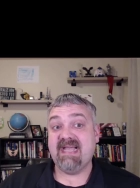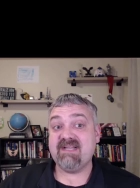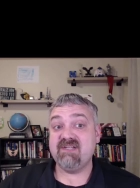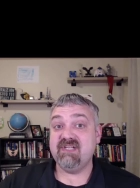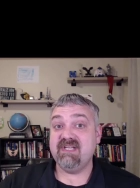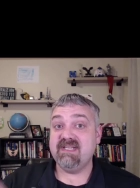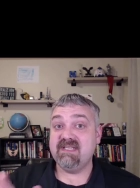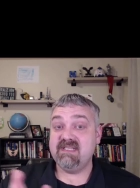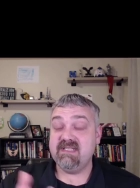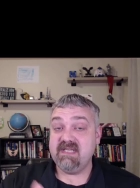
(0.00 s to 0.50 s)
It's
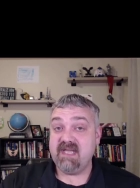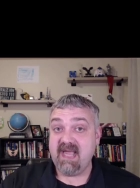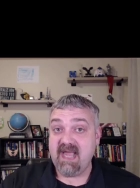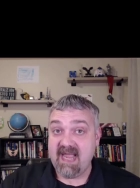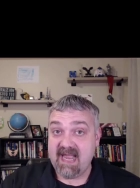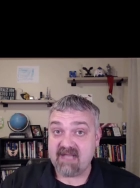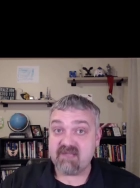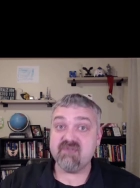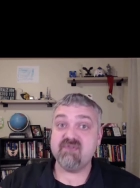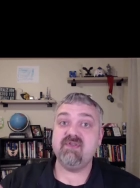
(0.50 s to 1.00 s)
actually
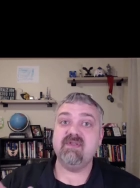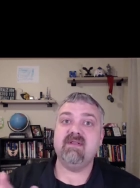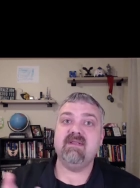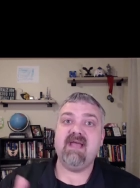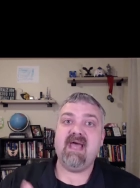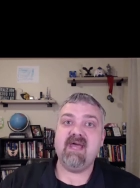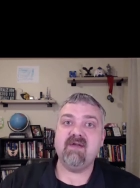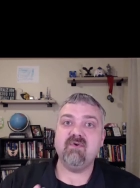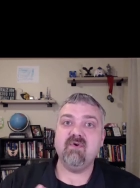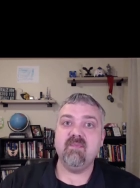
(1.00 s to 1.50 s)
attached to
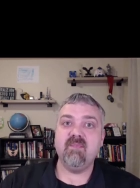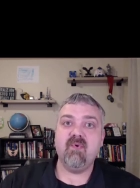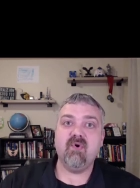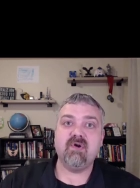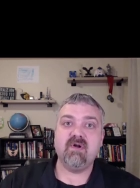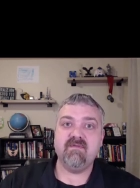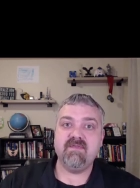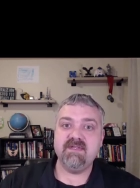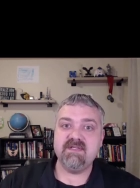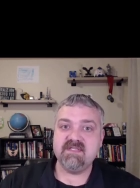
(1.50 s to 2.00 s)
the lateral
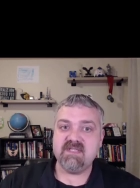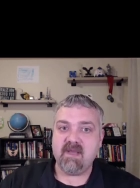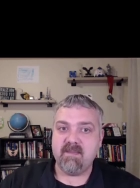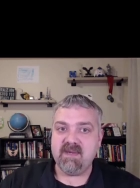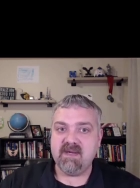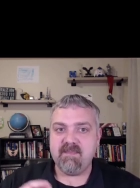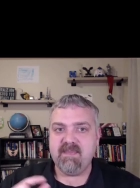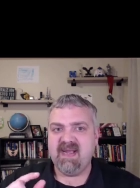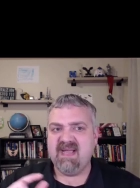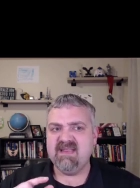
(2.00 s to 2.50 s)
border of the
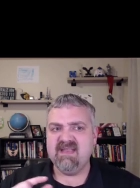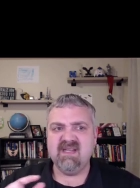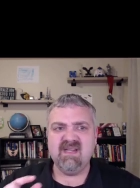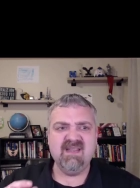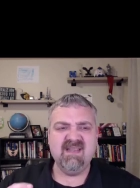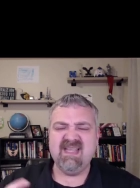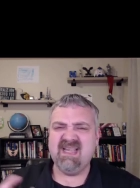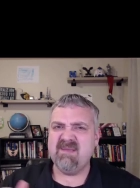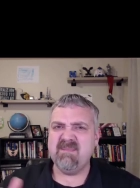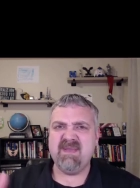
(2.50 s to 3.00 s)
stomach by a
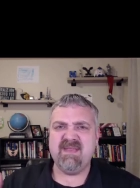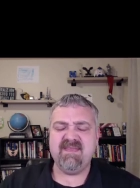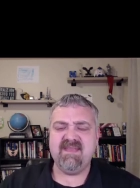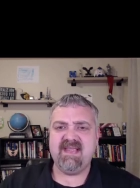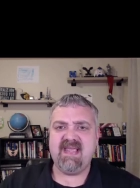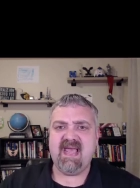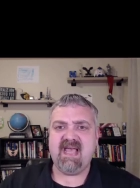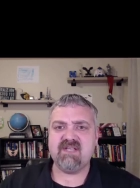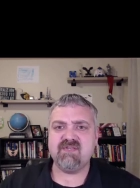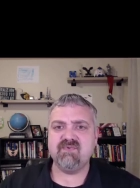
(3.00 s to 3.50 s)
little
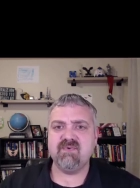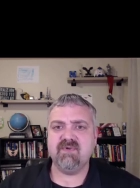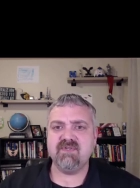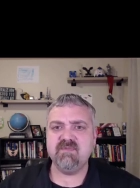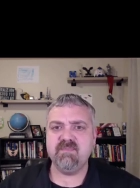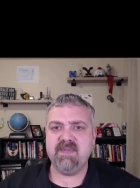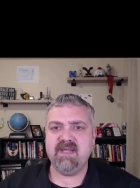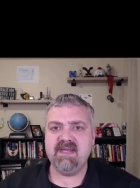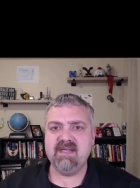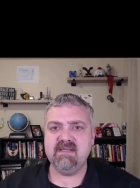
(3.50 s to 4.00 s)
ligament, the
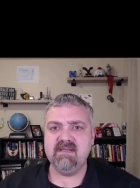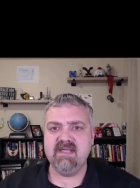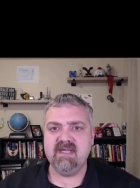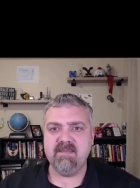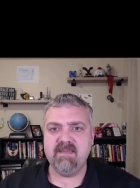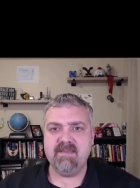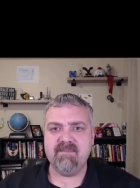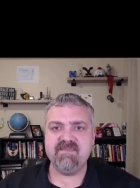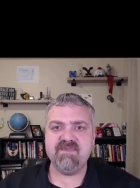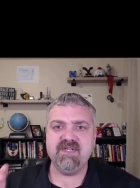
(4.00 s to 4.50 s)
gastrosplenic
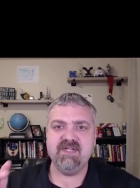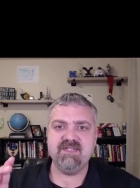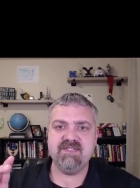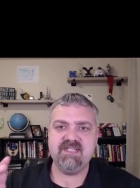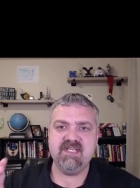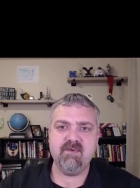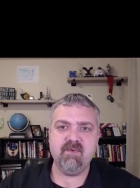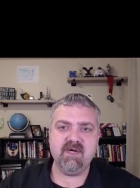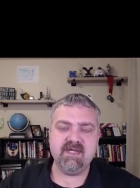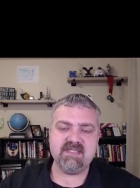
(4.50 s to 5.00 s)
ligament. So you
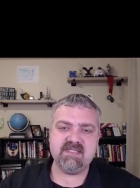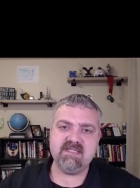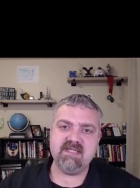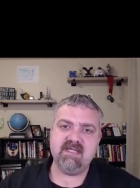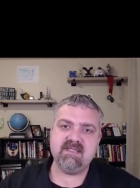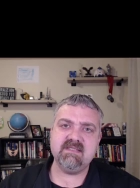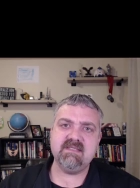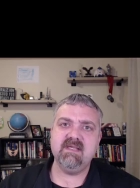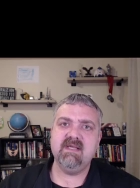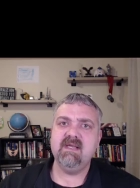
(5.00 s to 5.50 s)
can see where it
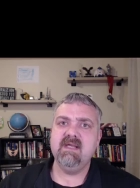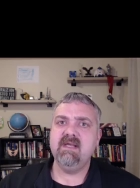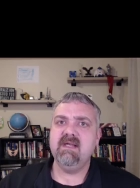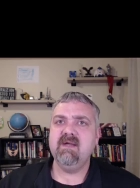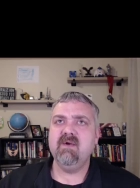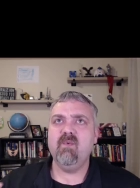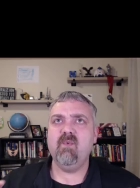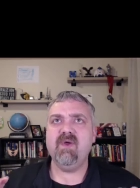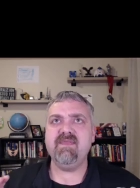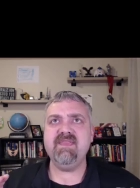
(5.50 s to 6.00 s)
sits.
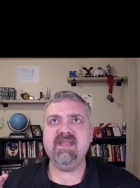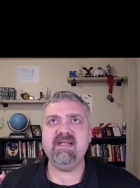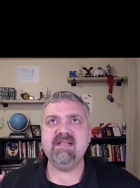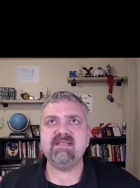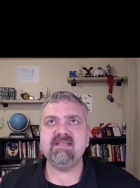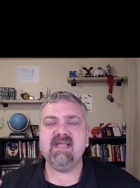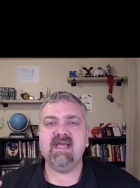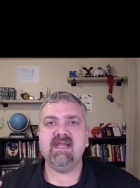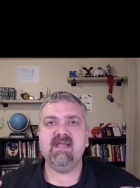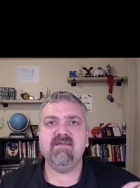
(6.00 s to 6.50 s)
One thing
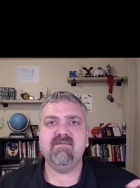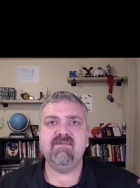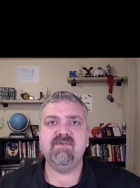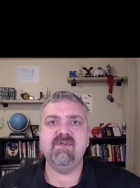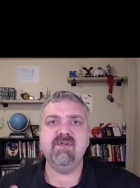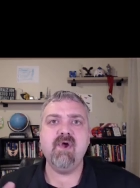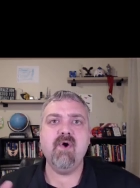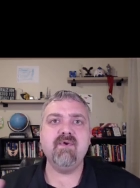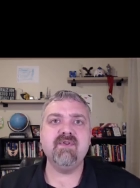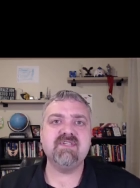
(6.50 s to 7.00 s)
that's kind
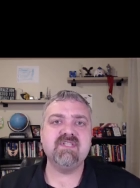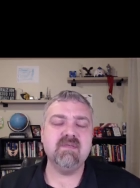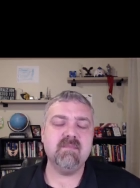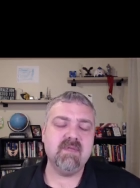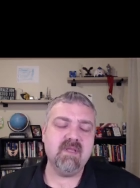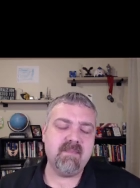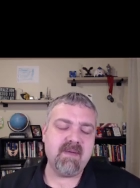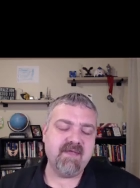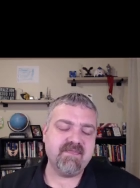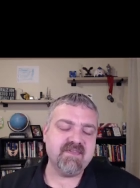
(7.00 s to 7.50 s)
of
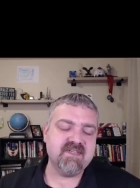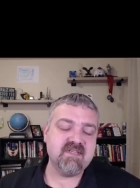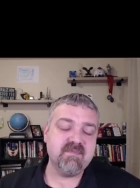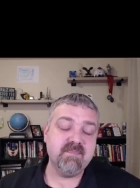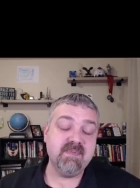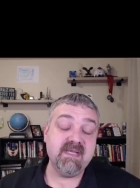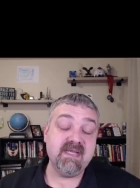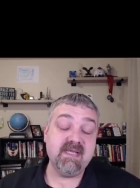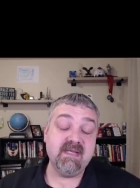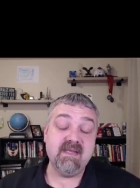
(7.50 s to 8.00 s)
noticeable about the
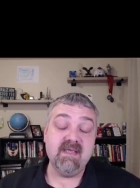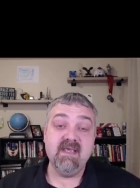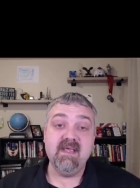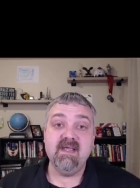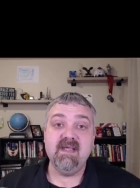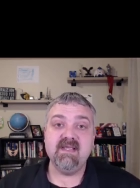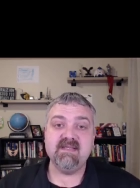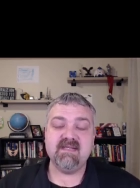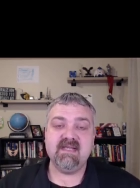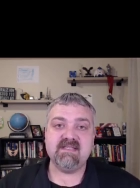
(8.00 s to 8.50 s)
spleen
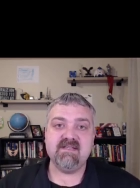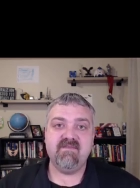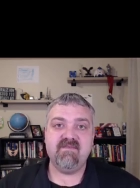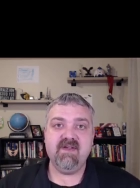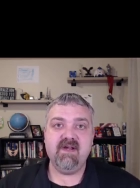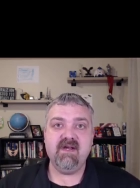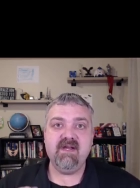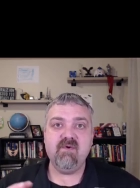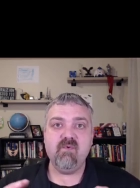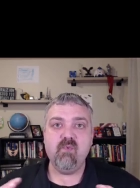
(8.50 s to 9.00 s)
is it has a
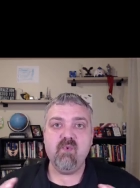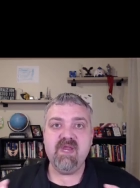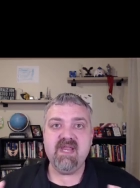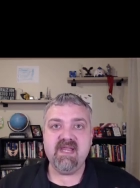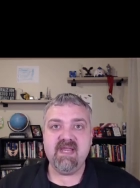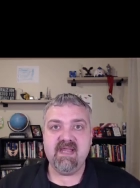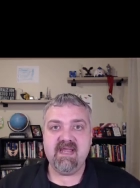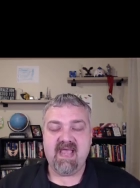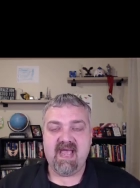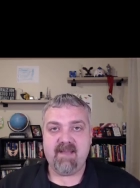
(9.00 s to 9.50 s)
very
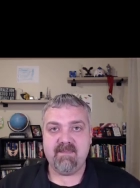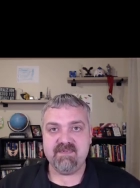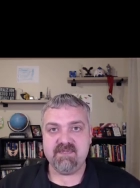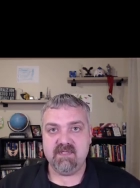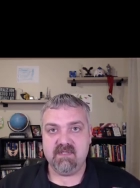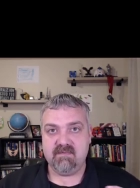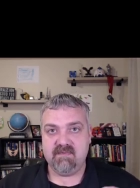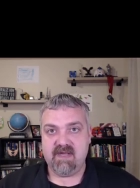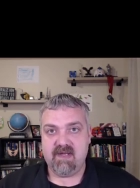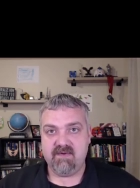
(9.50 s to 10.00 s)
weak
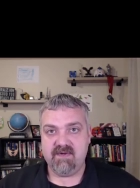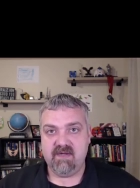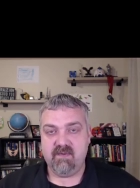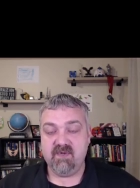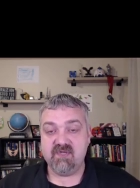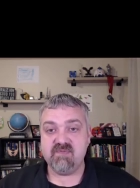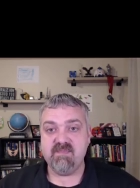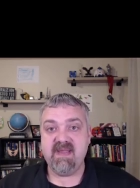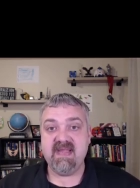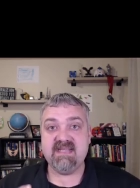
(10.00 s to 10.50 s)
capsule around
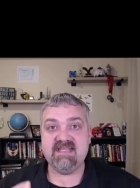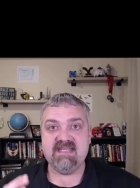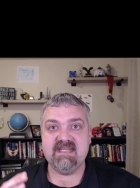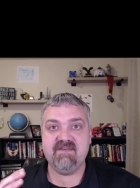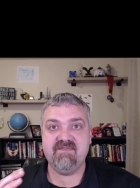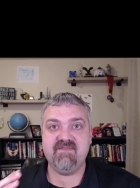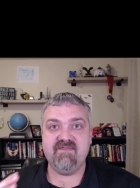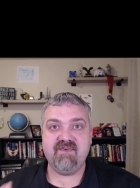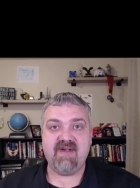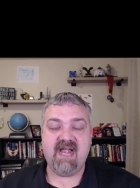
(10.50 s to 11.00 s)
it, which makes
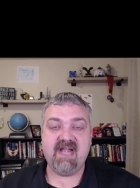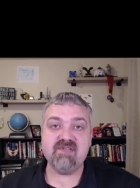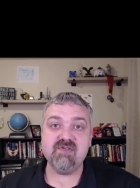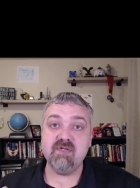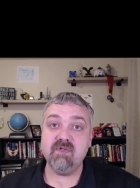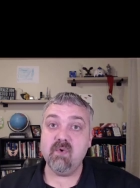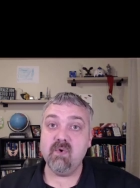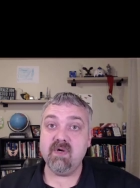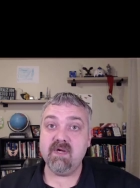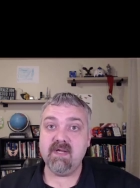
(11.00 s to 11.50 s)
it a
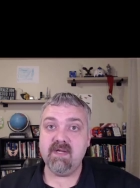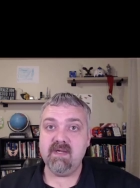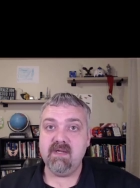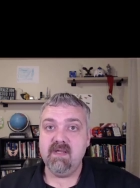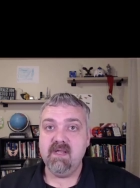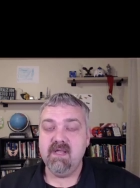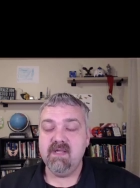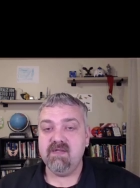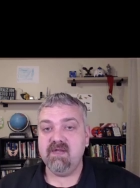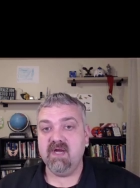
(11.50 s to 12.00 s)
fragile
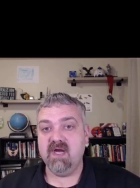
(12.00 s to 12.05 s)
organ.